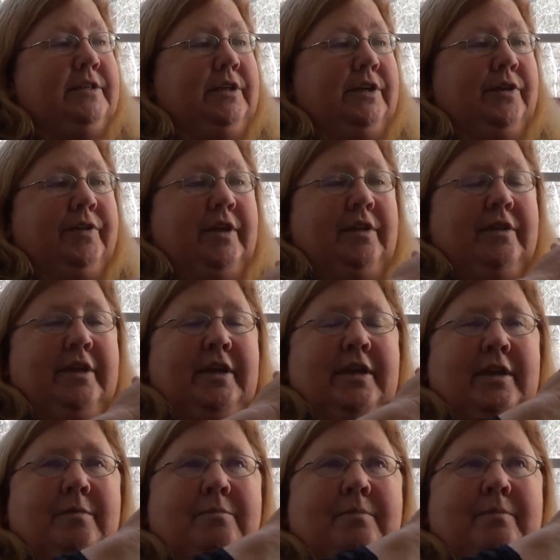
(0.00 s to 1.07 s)
You know, the, the,
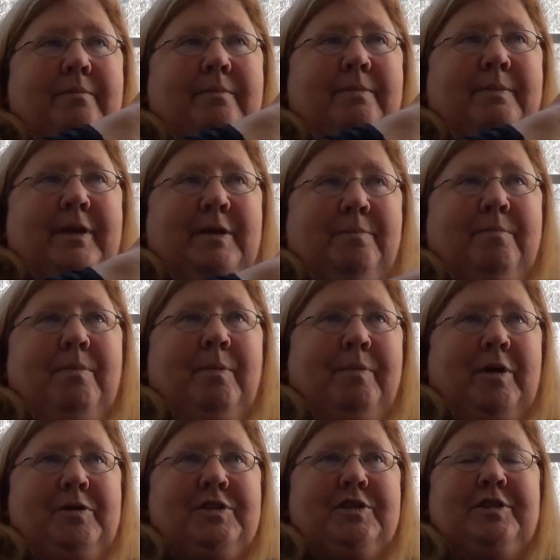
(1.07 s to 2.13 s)
he he
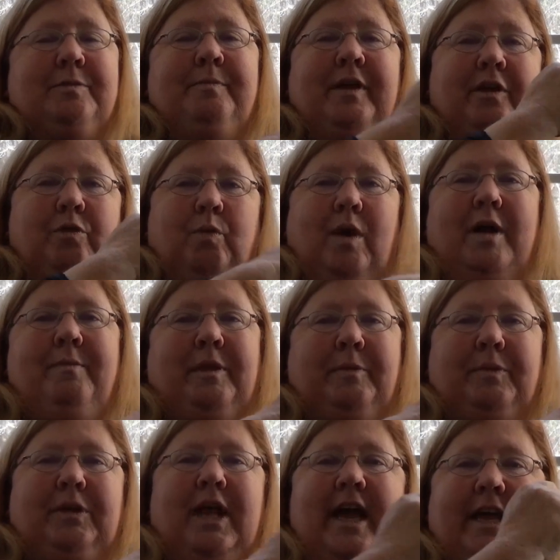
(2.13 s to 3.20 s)
proposes the myth, why
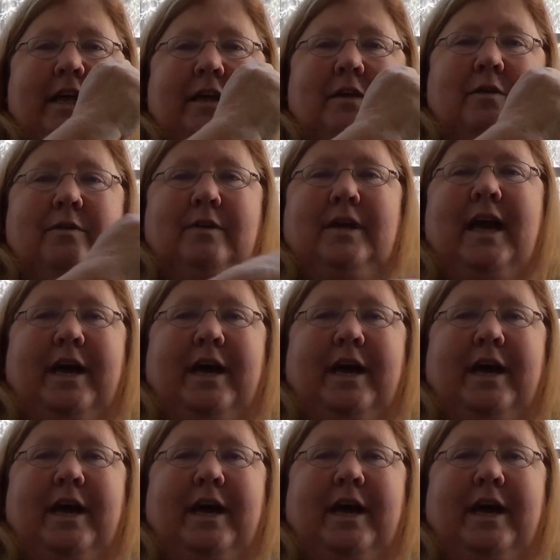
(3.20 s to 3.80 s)
people like it,